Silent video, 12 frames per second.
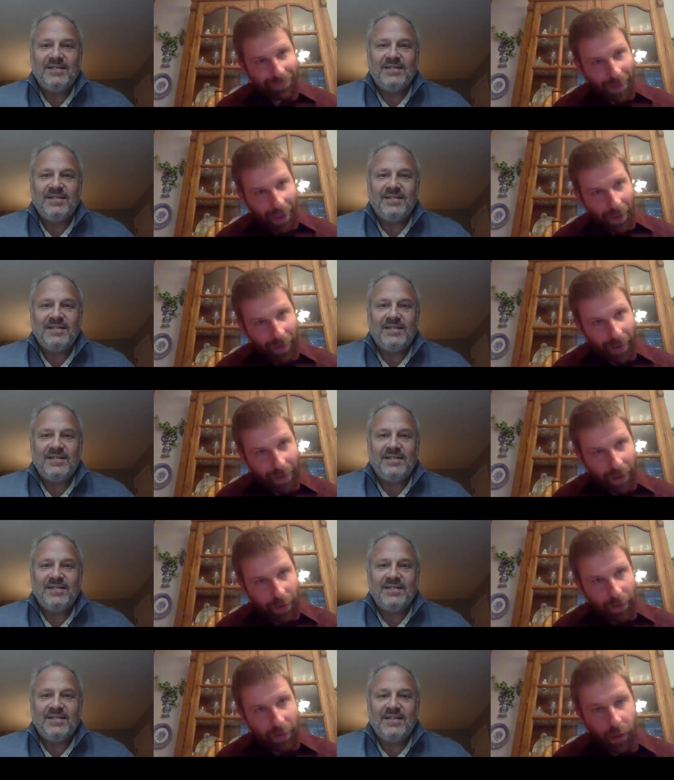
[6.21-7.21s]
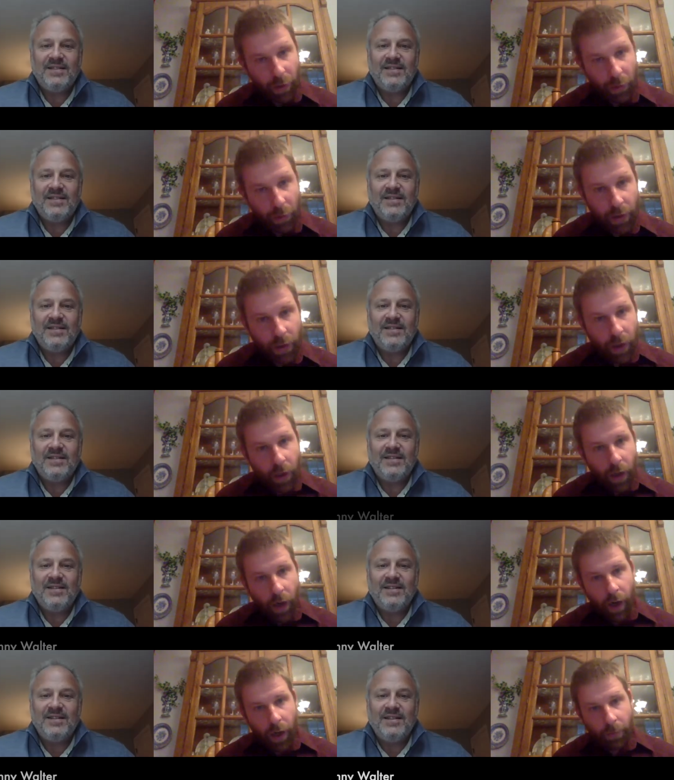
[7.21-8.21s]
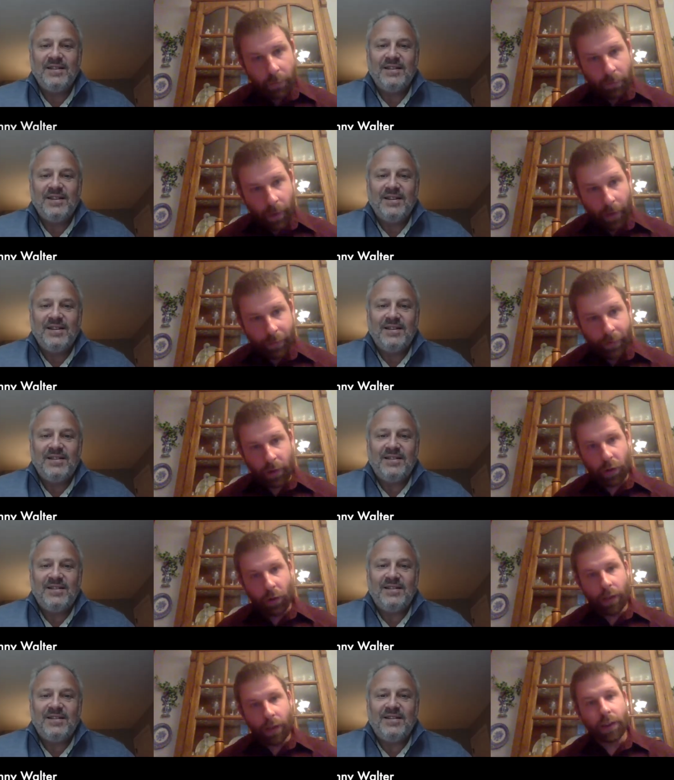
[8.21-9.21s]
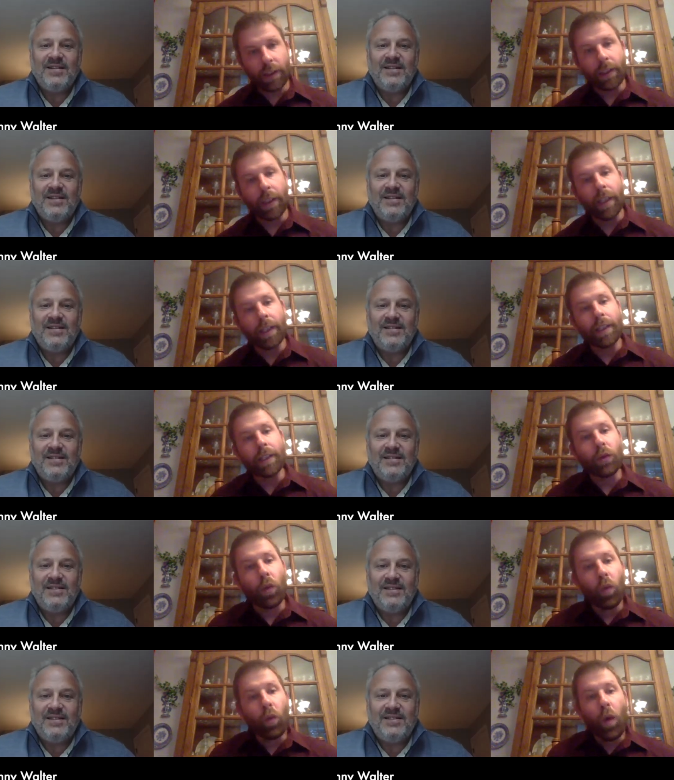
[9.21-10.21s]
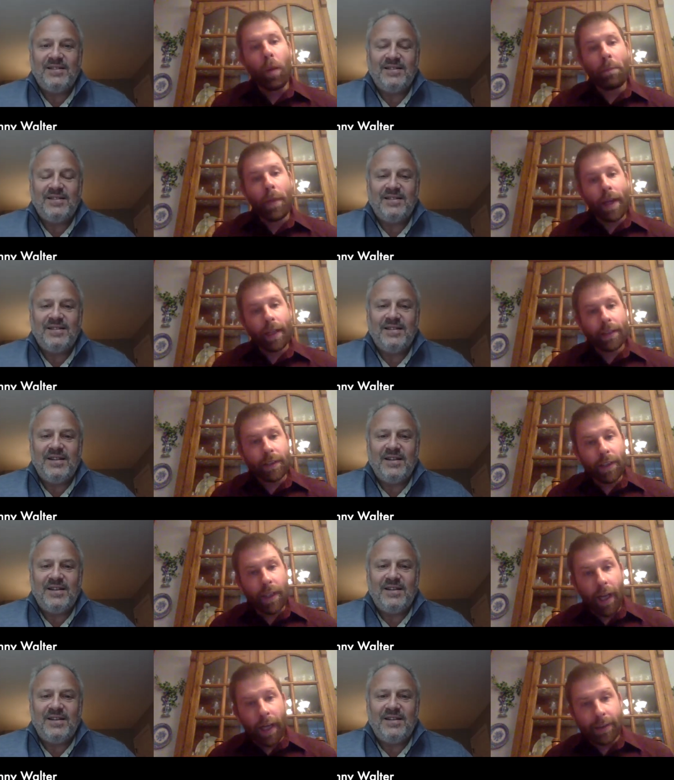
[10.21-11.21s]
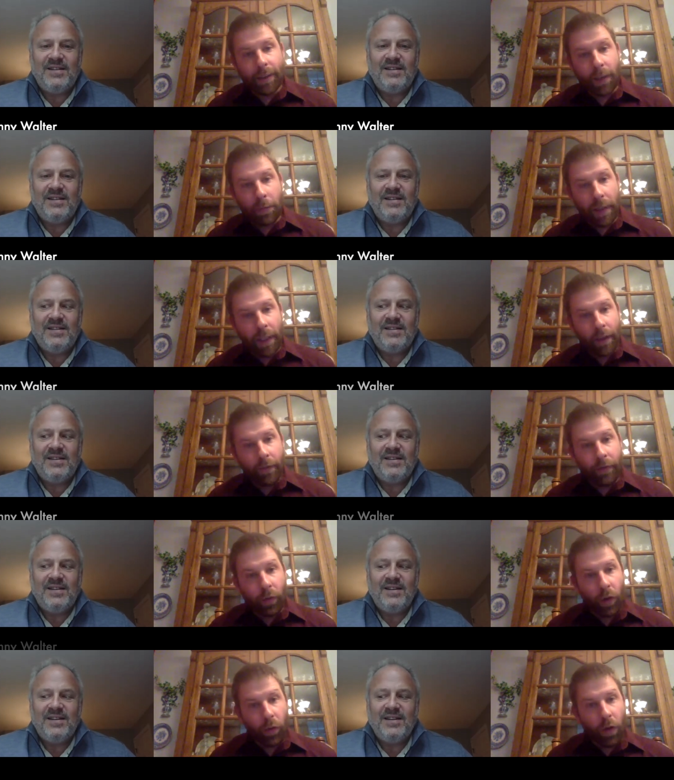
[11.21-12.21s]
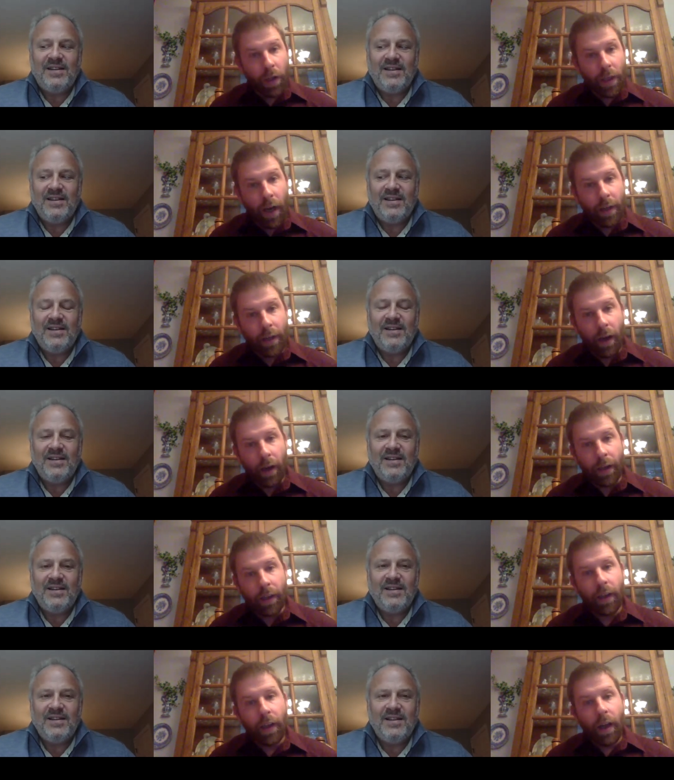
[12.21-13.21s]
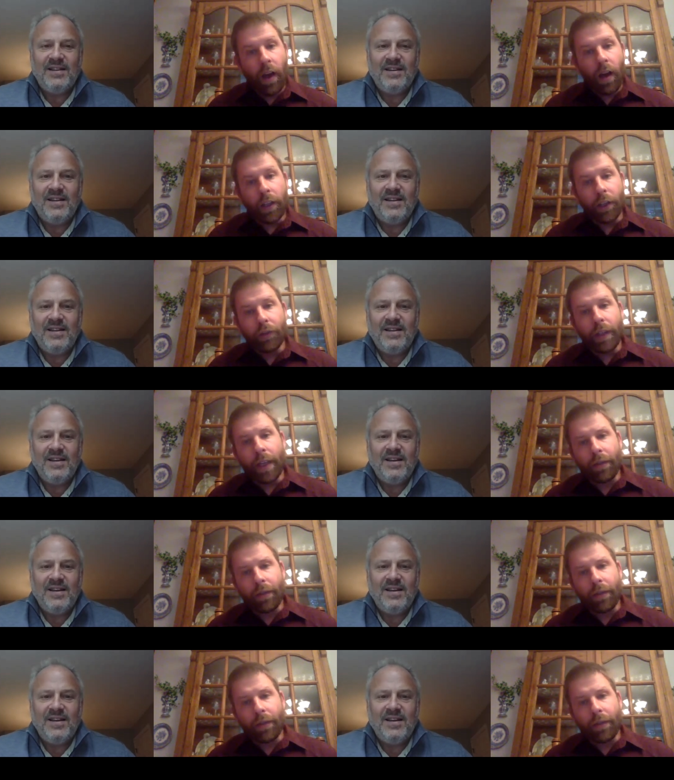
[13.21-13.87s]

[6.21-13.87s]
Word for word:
Speaker 1: All right, Dr. Koblan. Um, my first question is what makes SEP 4199 unique